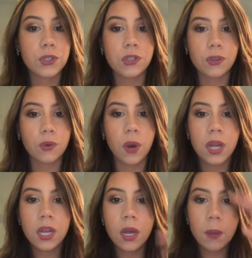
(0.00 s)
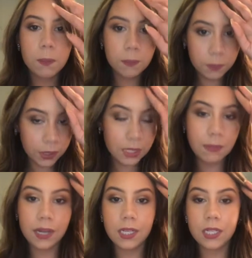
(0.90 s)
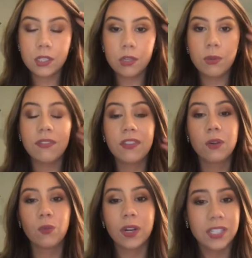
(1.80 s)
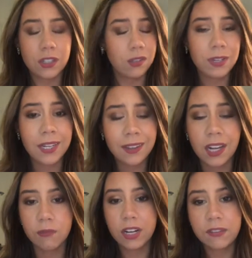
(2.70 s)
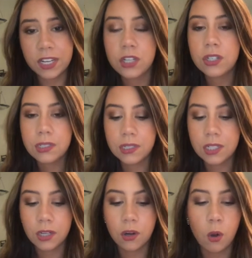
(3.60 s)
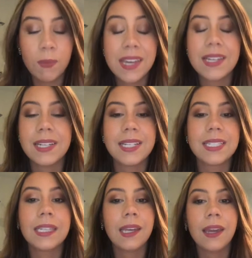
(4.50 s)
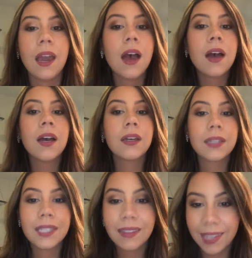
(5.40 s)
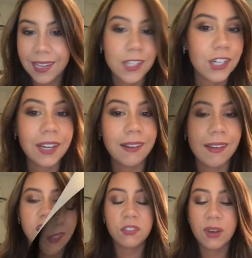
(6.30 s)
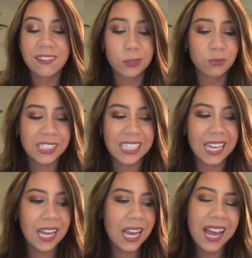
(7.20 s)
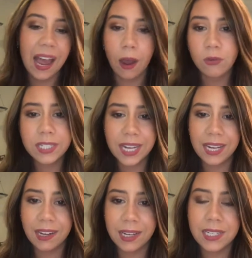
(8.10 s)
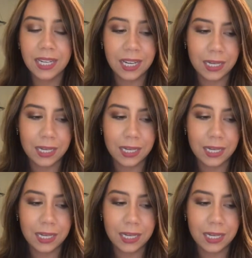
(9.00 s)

to put money into if they're wanting to do any kind of renovations into their home, it is the kitchen. Or if you have a really outdated